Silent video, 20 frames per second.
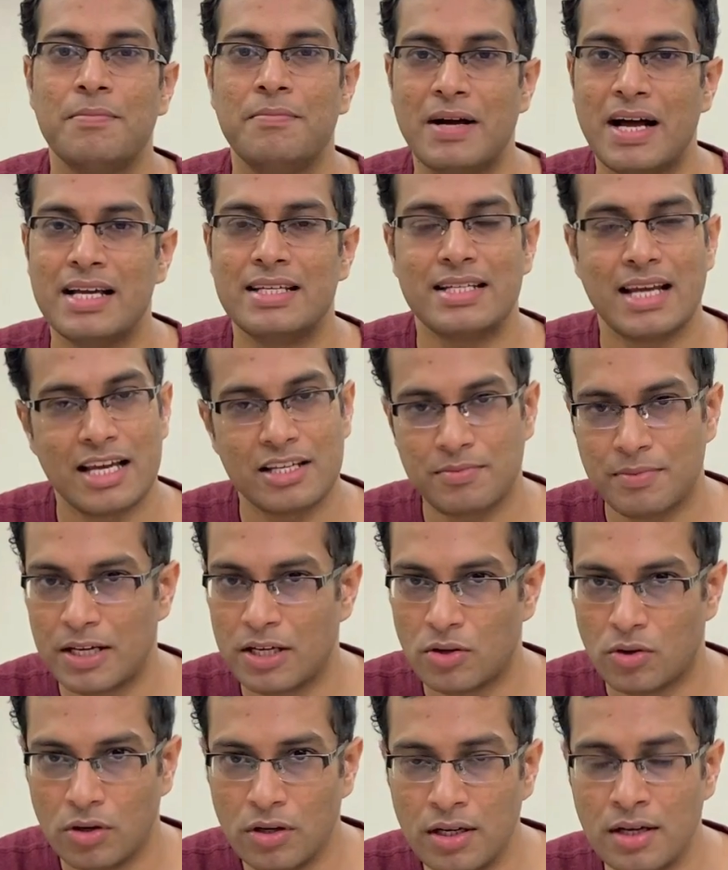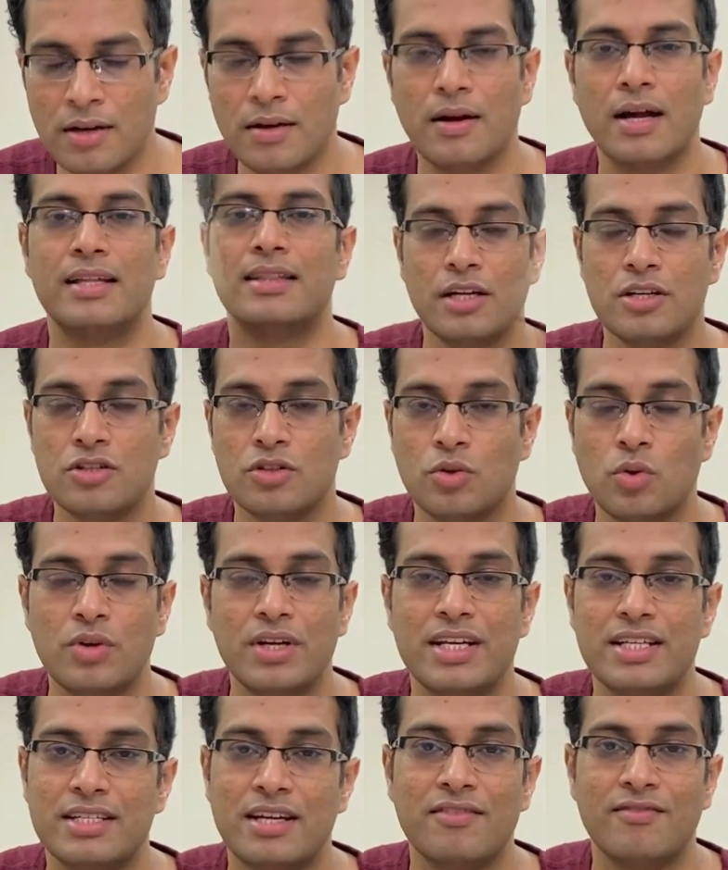the past has been good, and there is
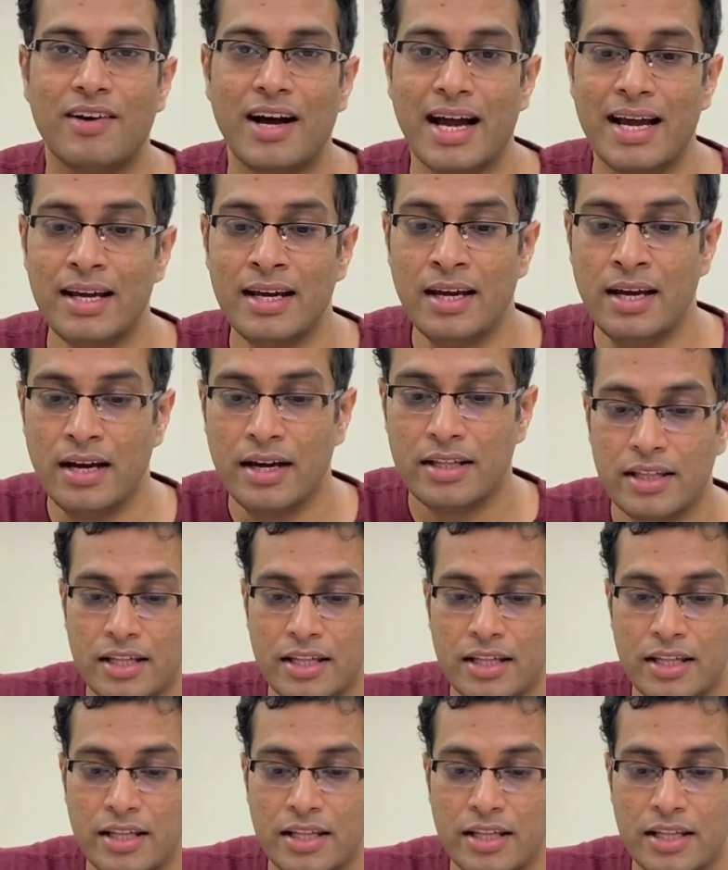no reason why